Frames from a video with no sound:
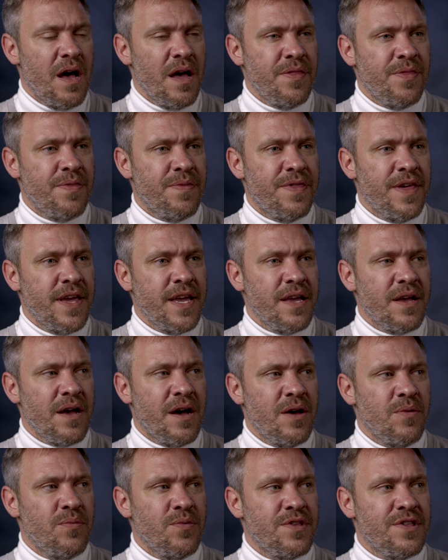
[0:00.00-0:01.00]
I think
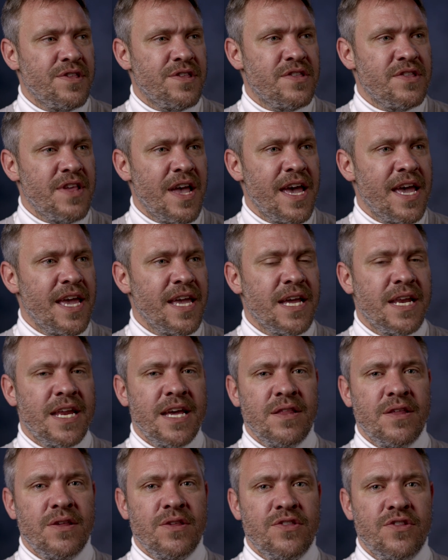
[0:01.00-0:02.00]
I was saying in
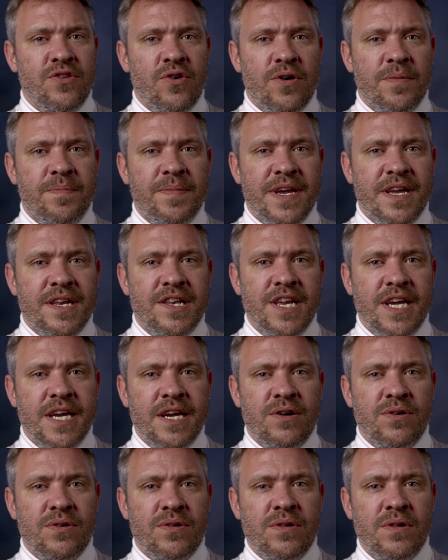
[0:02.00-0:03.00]
it that it's not a big
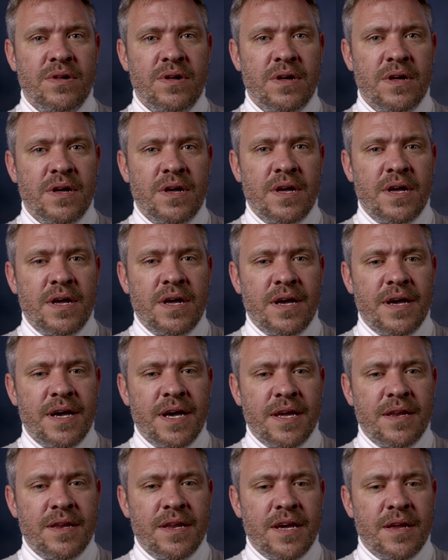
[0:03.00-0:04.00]
deal.
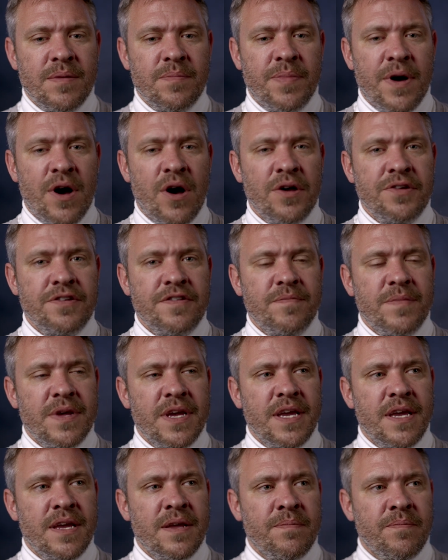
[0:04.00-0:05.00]
And part of
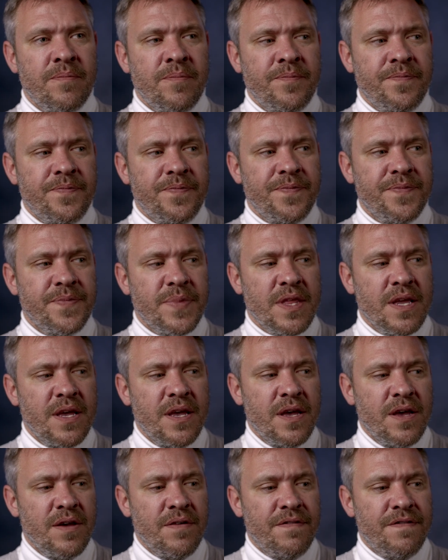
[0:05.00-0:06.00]
me
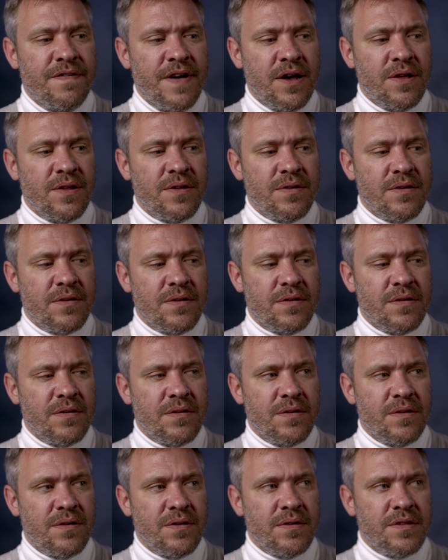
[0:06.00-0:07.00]
felt
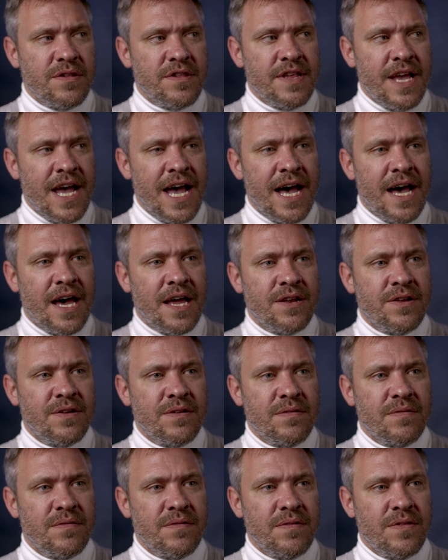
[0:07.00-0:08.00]
sad
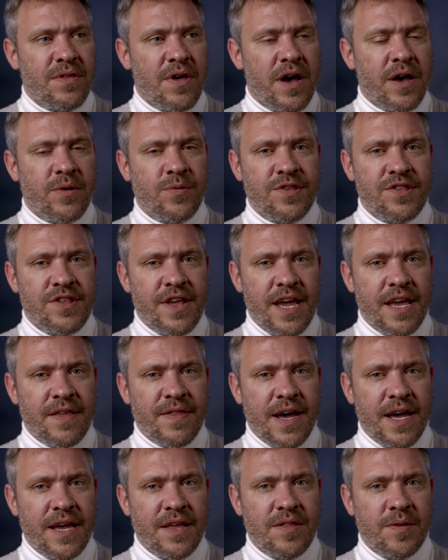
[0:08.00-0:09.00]
that I was saying
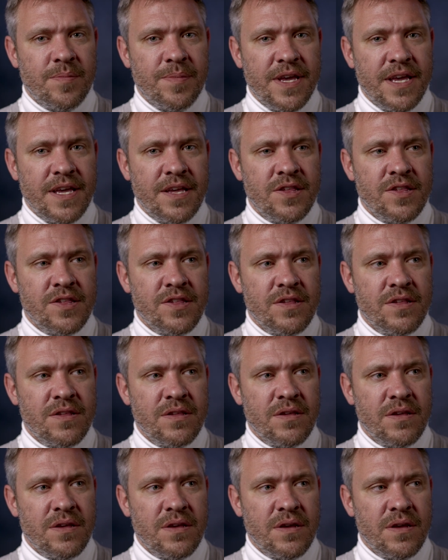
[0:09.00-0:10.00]
that in the piece,
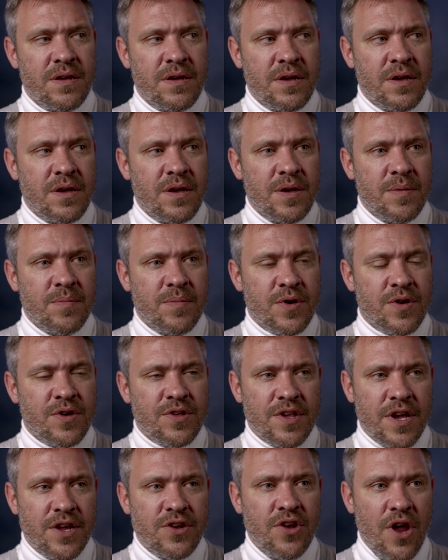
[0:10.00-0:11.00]

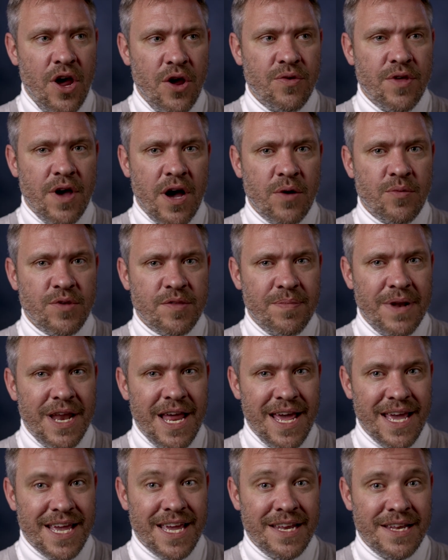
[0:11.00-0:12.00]
because I know that I was
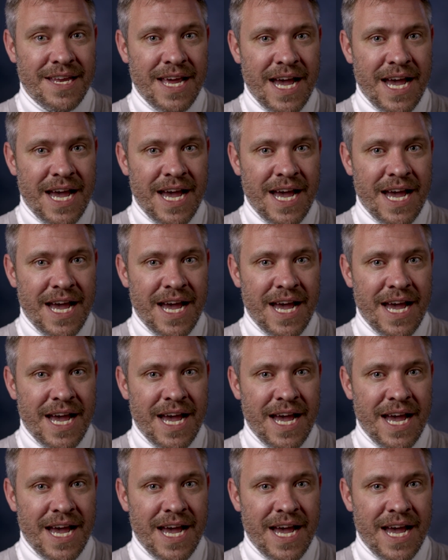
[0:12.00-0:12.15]
playing it